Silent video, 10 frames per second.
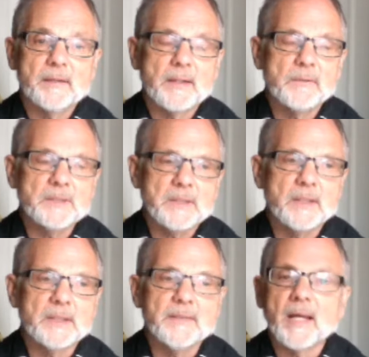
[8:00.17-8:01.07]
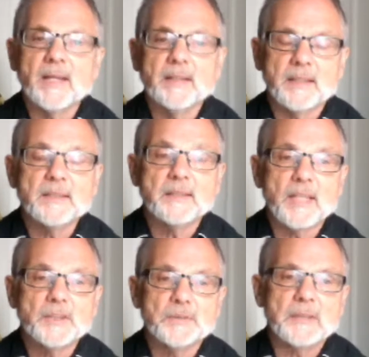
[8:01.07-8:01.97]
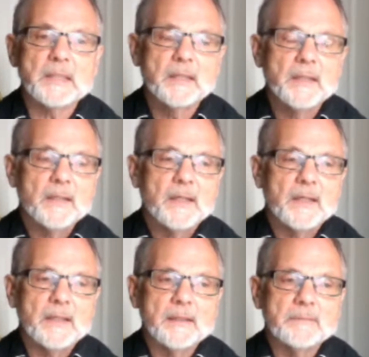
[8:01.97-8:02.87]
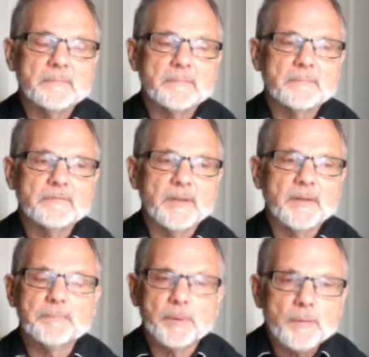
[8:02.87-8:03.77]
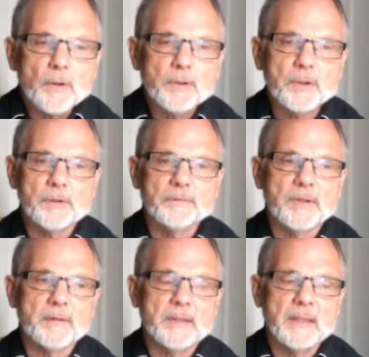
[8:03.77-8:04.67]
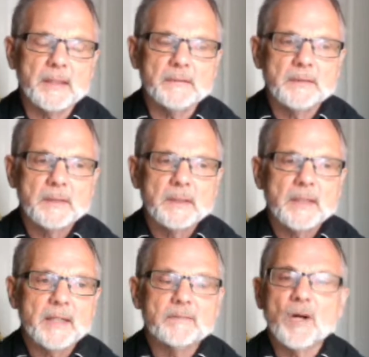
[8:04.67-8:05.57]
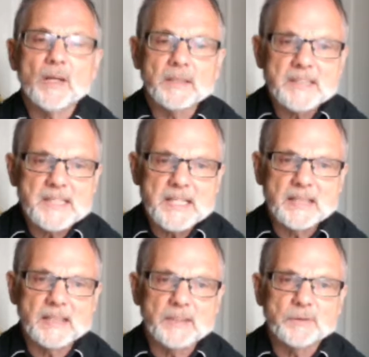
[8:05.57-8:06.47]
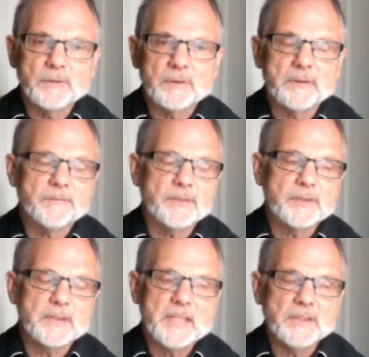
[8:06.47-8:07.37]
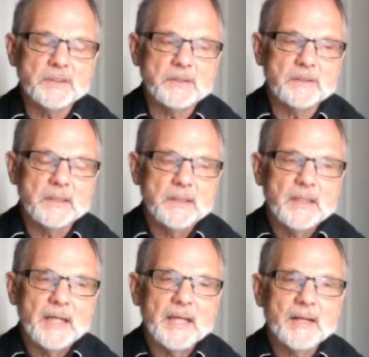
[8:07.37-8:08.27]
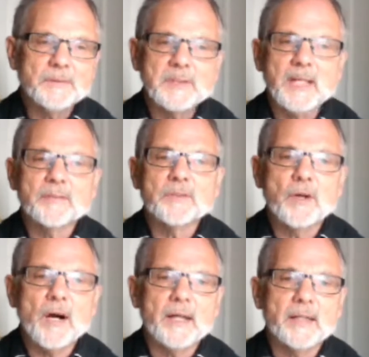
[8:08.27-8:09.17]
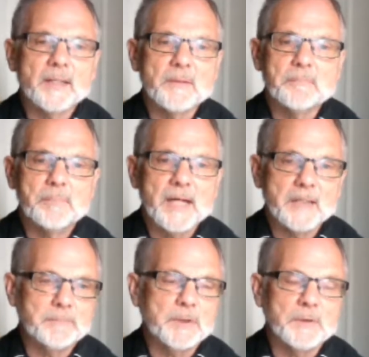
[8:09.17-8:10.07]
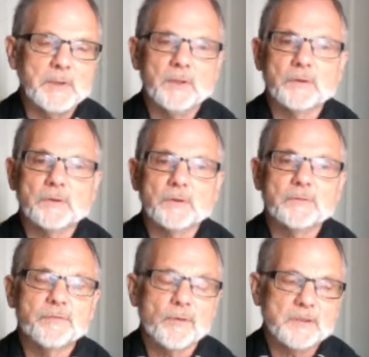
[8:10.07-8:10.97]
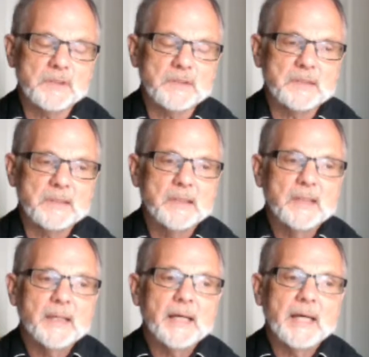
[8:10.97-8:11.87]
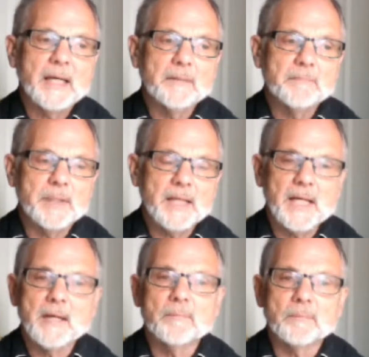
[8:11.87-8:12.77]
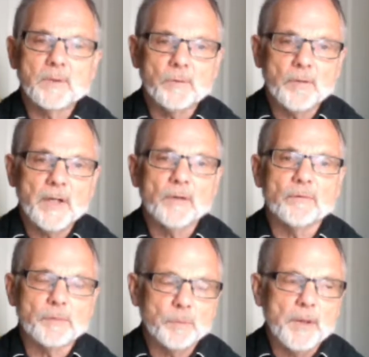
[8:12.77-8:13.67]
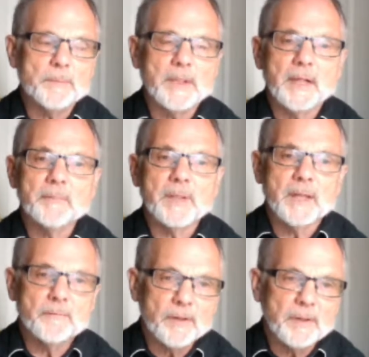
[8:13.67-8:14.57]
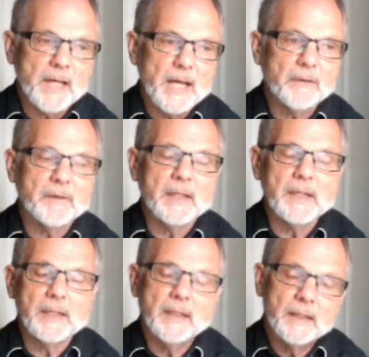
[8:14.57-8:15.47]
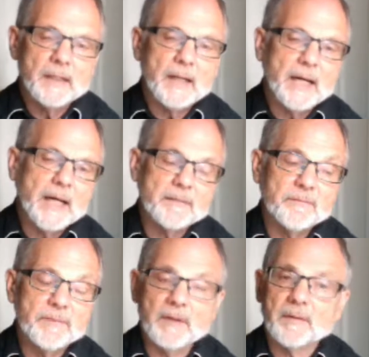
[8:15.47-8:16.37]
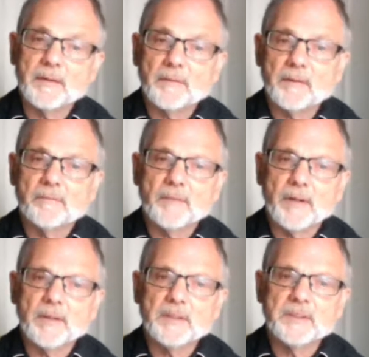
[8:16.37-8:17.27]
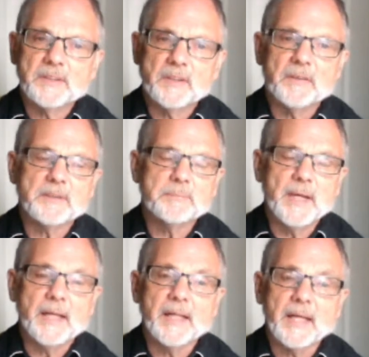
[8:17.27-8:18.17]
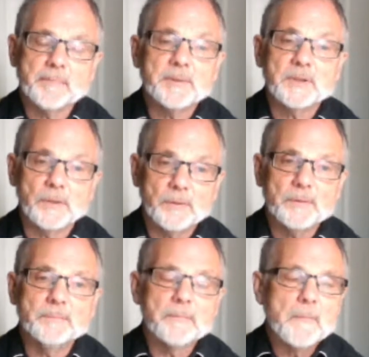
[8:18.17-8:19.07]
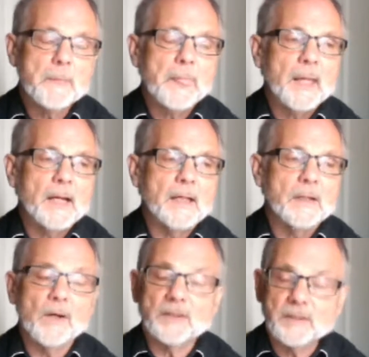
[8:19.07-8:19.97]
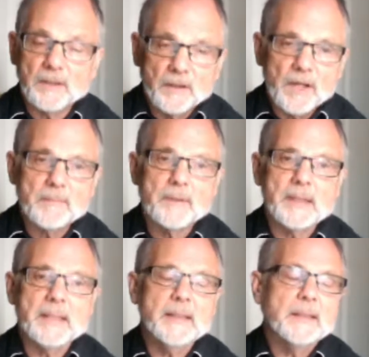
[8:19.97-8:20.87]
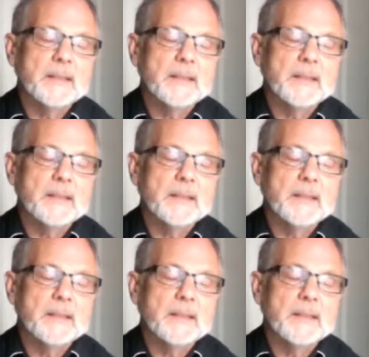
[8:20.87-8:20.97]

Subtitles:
They were still in the 18th century, very parochial, very kind of condescending toward the First Nations. And I was kind of caught in the bite between those two forces. And it became quite overwhelming. I became very angry, and I had a very, very serious manic episode, lost a lot of money,